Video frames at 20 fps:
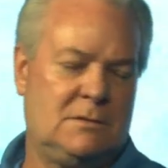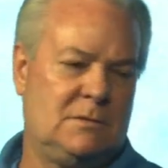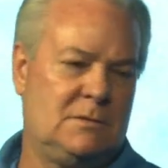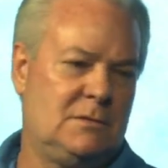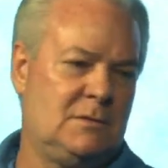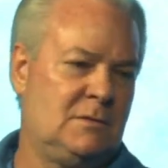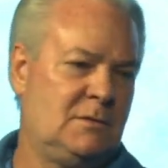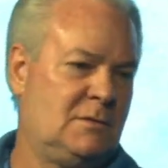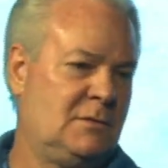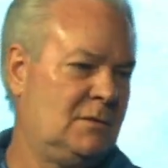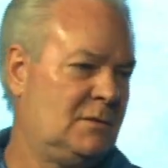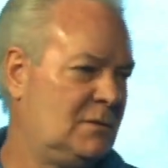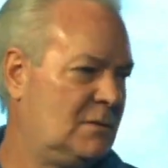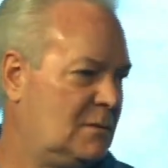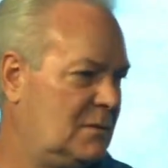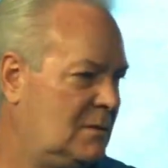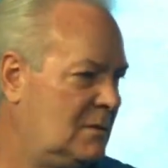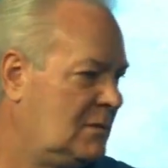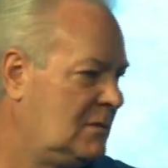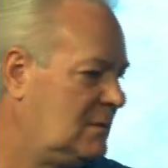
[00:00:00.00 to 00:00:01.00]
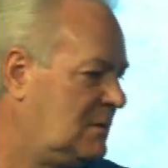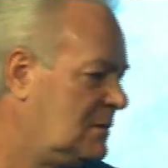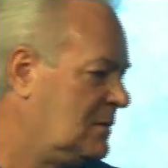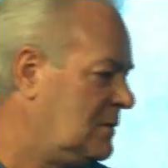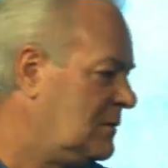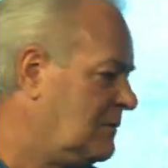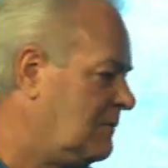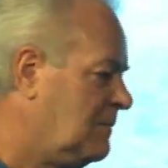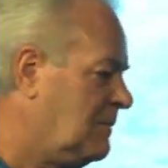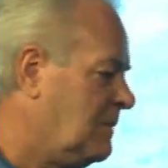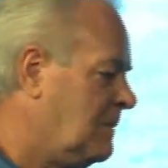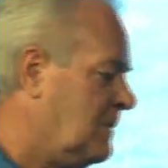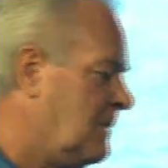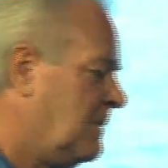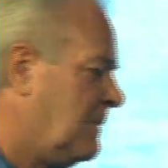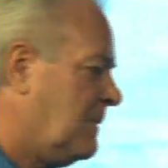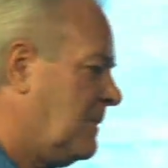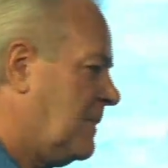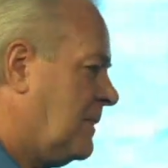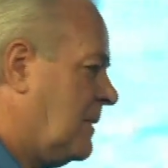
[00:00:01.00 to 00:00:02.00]

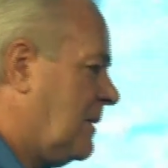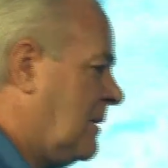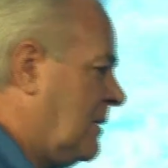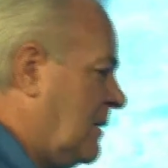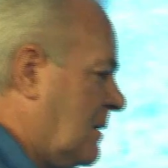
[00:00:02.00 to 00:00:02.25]
Nothing is said.